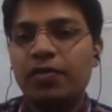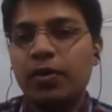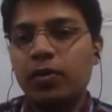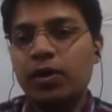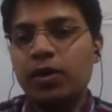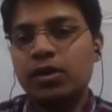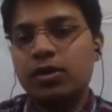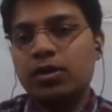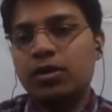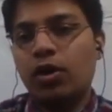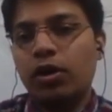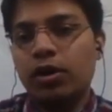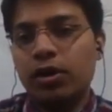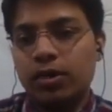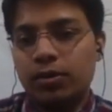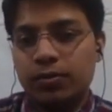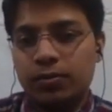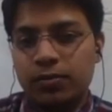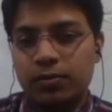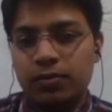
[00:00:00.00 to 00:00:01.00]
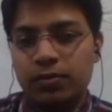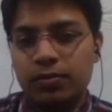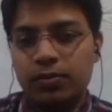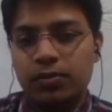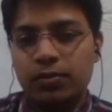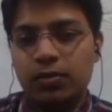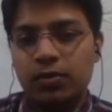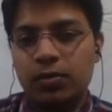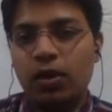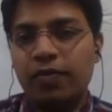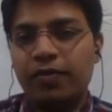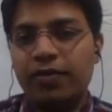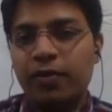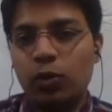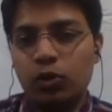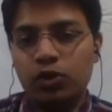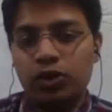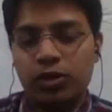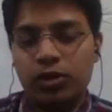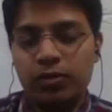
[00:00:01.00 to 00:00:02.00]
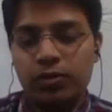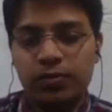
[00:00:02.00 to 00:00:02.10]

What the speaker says: its order of closure.